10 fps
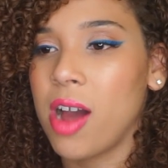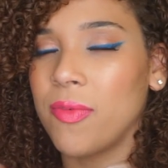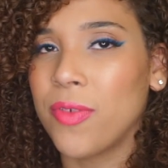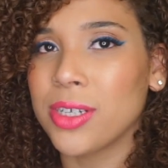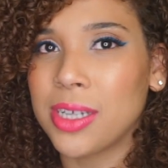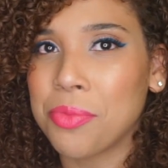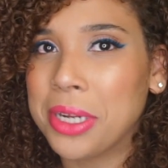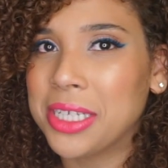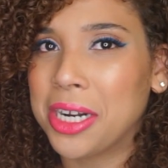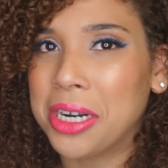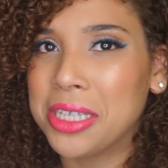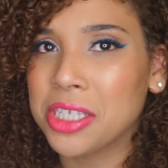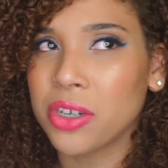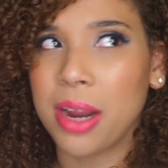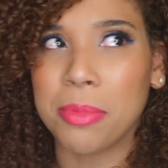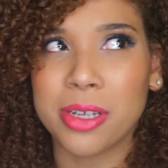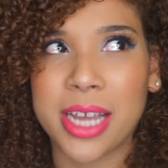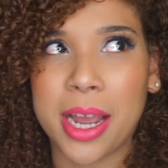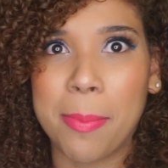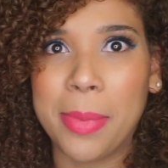for some reason on Instagram there's
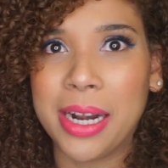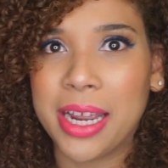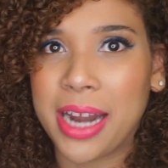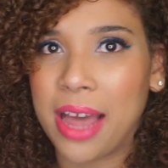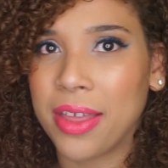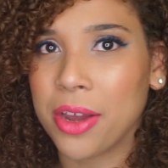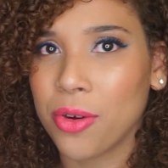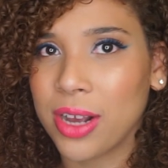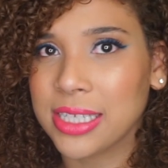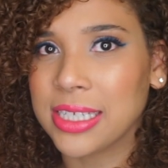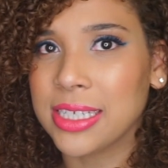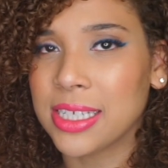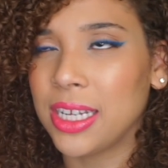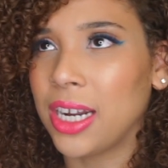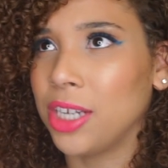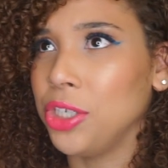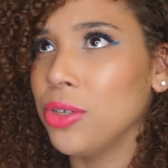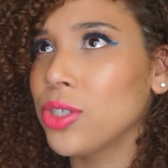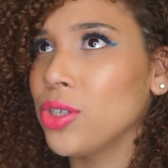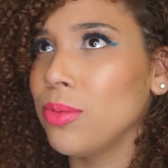like a million Ada Rojases, and on
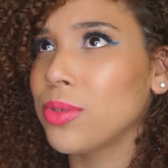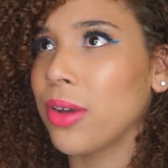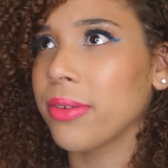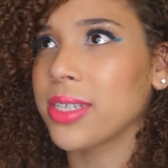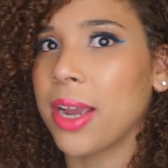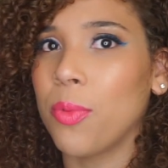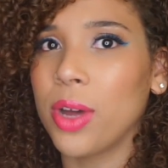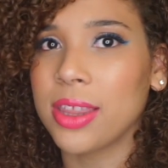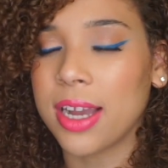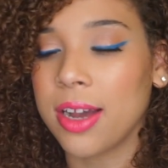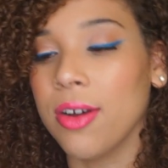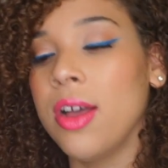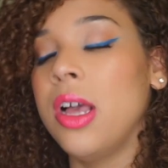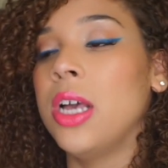YouTube, so I was like, what the hell.